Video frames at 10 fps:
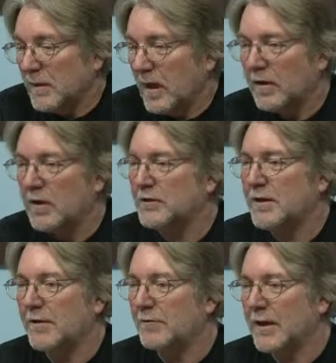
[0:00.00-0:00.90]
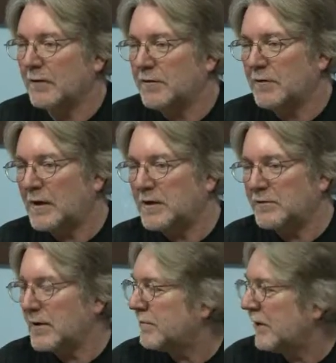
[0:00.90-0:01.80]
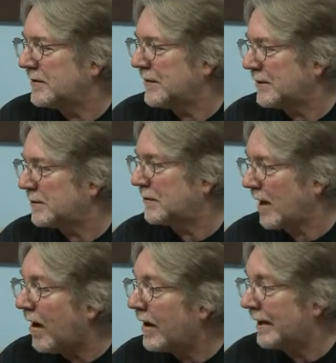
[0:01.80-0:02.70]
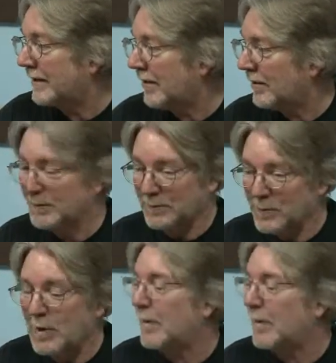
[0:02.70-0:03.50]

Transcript: That, last year, 320 stream processors was the high-end card. It was a real